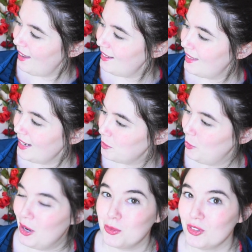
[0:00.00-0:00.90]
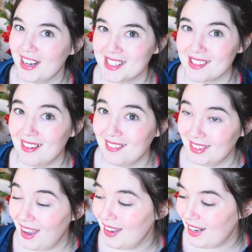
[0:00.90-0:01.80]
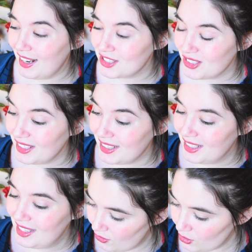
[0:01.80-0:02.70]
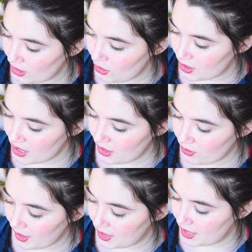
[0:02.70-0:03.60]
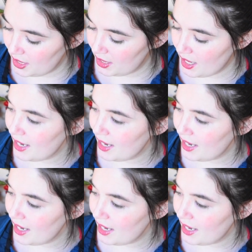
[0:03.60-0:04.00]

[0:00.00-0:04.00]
I like brown rice a lot, actually. Fully cooked and ready to eat.